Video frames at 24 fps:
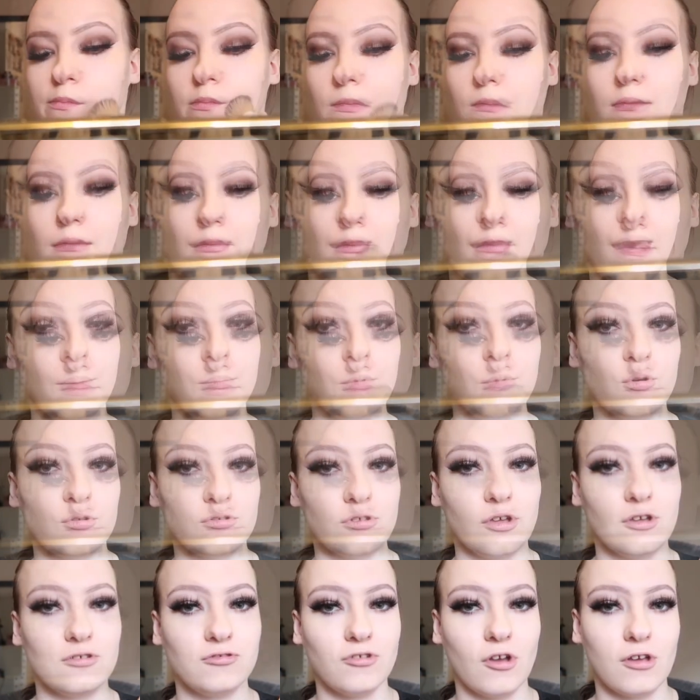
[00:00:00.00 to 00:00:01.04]
I am
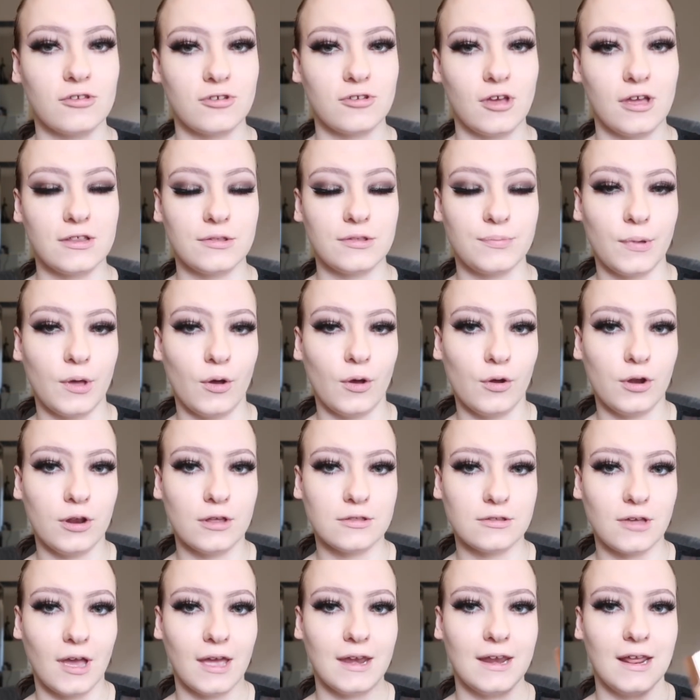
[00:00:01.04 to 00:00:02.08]
also just going to put on a
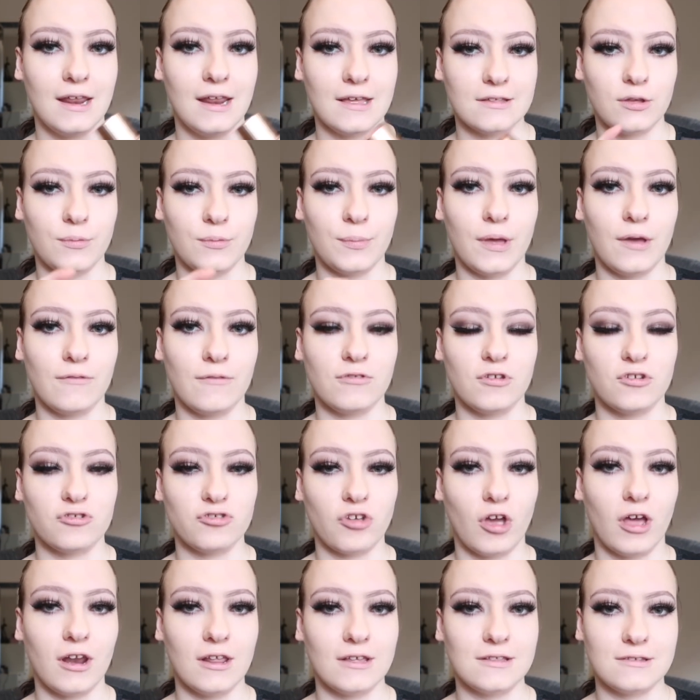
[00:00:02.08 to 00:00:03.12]
tiny little bit of the
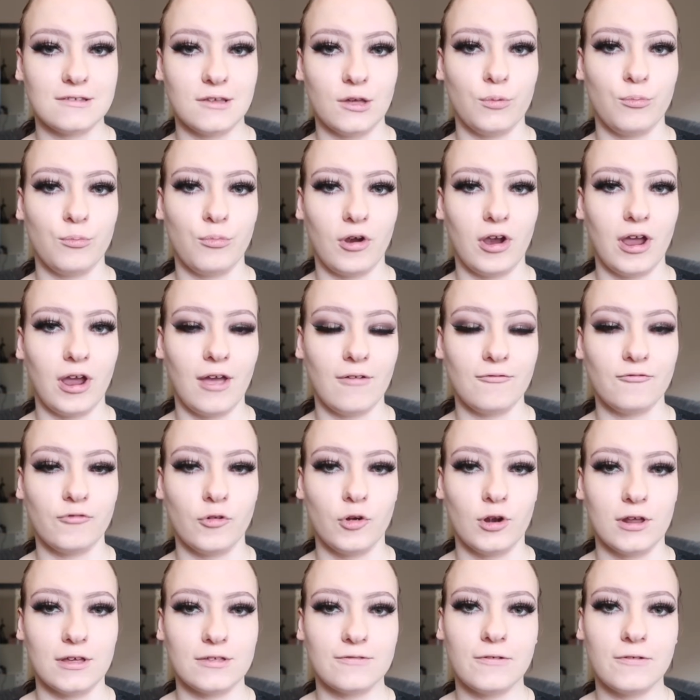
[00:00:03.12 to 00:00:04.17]
Charlotte Tilbury
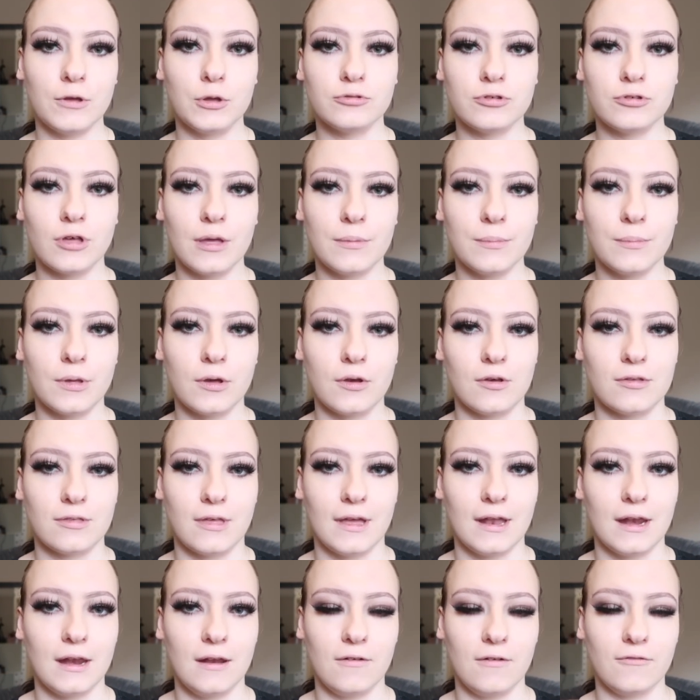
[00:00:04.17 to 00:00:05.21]
Flawless Filter because
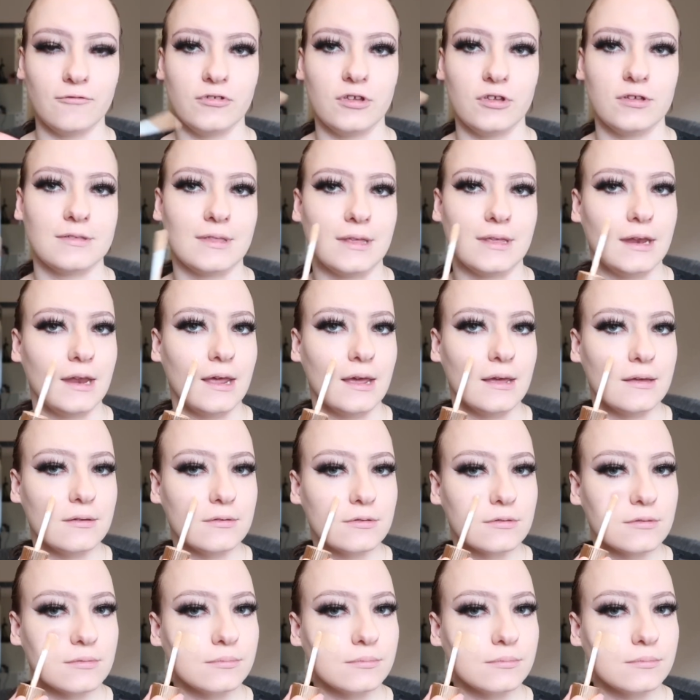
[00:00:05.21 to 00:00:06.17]
I love using this.